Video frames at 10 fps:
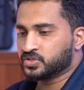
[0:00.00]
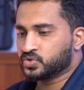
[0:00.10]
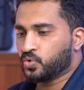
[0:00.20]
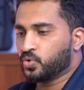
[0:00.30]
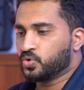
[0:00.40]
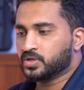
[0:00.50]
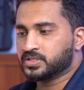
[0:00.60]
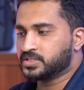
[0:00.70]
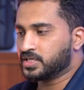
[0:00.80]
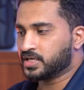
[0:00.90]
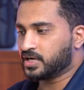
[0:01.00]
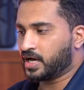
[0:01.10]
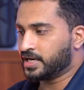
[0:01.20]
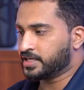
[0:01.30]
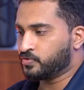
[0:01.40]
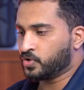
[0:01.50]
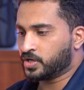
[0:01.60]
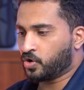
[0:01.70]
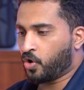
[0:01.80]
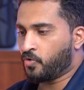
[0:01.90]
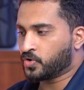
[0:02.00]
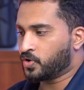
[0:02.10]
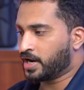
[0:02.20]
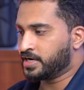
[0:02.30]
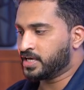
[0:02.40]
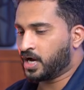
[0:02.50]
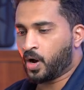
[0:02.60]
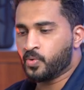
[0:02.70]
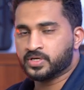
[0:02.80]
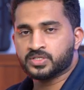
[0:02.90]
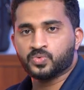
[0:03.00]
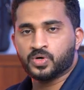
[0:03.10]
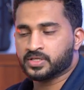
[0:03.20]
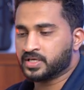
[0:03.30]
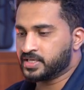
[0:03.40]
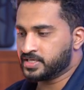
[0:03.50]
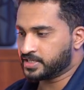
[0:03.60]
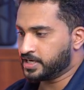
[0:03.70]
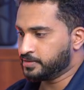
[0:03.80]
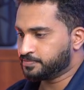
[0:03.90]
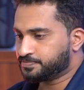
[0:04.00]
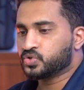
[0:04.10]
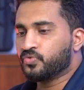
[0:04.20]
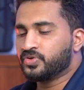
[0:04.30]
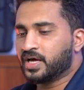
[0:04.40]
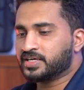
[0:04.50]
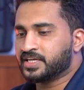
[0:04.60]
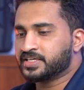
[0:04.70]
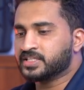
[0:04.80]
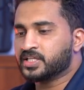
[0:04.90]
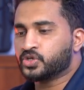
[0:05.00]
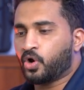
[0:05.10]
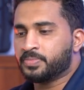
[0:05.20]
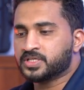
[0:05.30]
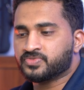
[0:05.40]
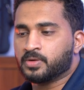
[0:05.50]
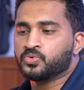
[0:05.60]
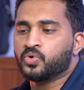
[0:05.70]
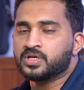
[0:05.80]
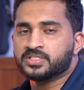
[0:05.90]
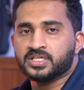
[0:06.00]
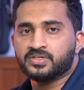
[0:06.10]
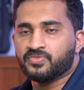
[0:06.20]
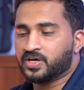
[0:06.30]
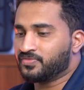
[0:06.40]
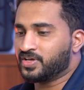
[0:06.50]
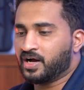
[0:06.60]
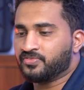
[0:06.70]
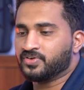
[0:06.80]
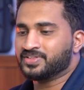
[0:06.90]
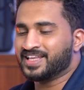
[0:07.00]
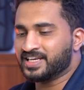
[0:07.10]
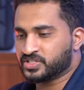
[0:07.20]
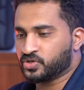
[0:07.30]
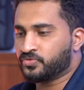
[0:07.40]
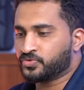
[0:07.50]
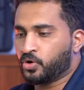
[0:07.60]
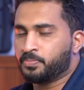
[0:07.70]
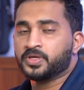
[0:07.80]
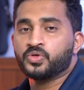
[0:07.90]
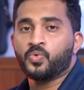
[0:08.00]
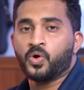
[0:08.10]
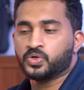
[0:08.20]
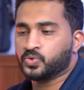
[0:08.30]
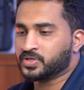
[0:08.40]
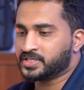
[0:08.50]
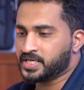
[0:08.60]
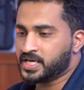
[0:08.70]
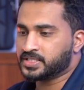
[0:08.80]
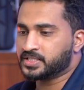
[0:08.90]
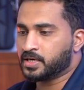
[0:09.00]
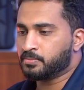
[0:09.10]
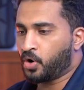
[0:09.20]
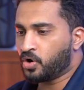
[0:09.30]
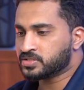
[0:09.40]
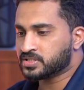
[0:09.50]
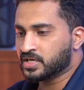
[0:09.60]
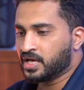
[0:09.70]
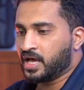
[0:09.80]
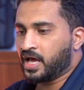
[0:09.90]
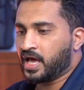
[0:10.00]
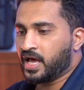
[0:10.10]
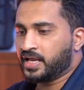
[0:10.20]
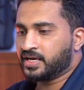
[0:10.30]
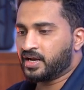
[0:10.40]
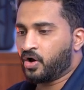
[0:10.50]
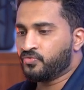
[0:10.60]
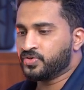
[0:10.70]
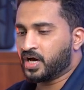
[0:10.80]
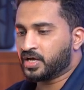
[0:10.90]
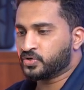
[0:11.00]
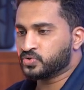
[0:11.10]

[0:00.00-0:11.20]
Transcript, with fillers: So here I'll give you an overall idea how it is working initially. So we are taking the topics from Google Sheet, where we have the list of topic you want to create the blogs. And now we are